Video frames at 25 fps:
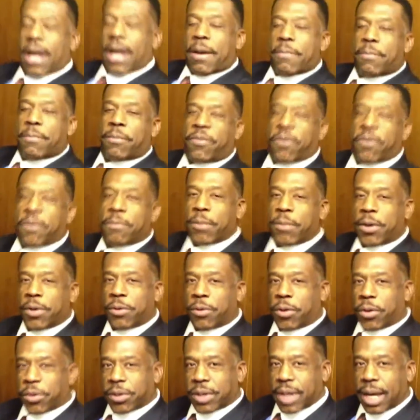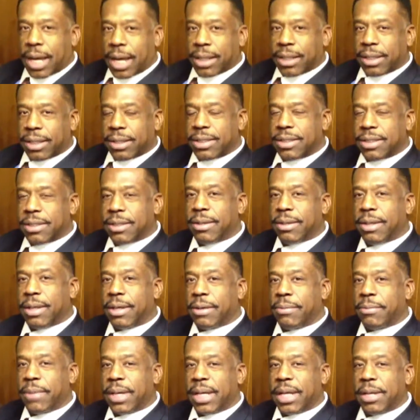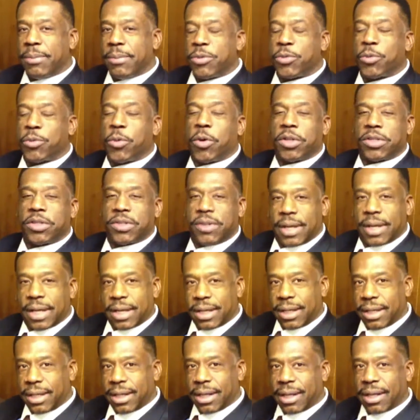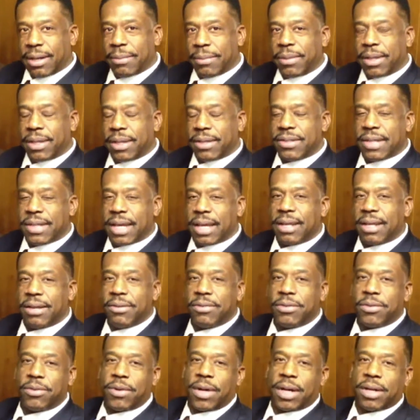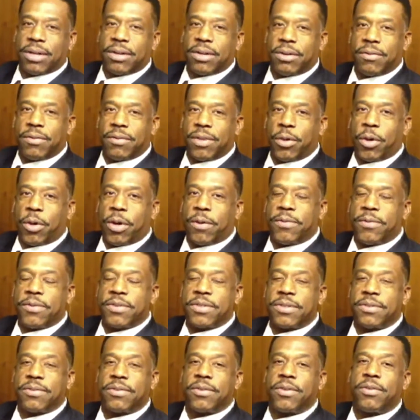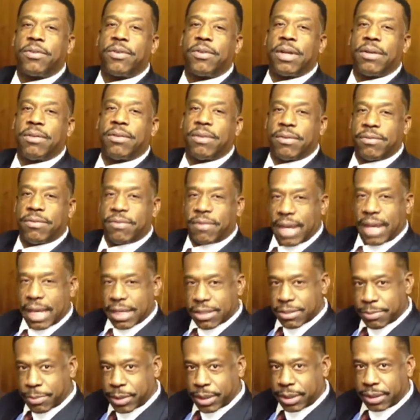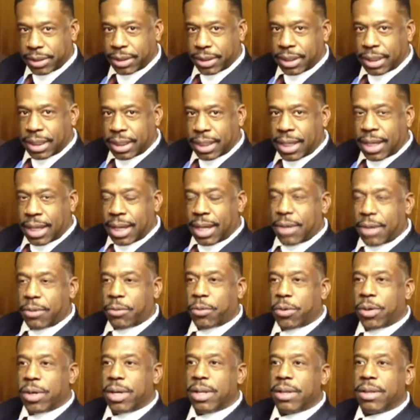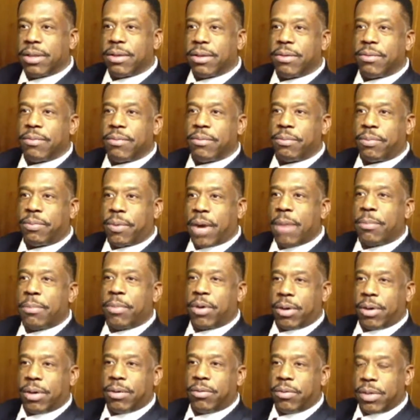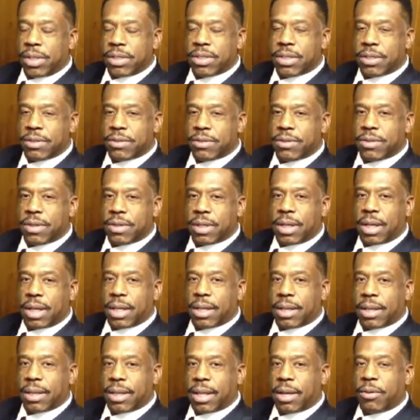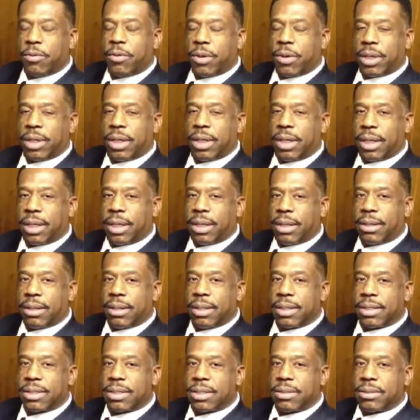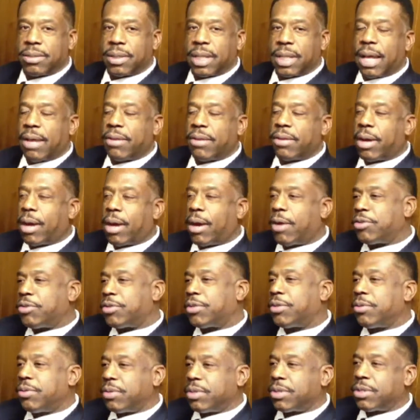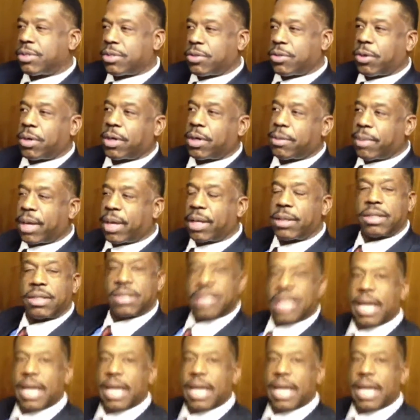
I'm from Monroe College. My name is Walter Eddy. I'm the executive director of the Office of Career Advancement. And one of the primary reasons that we're here is to allow our students to talk about the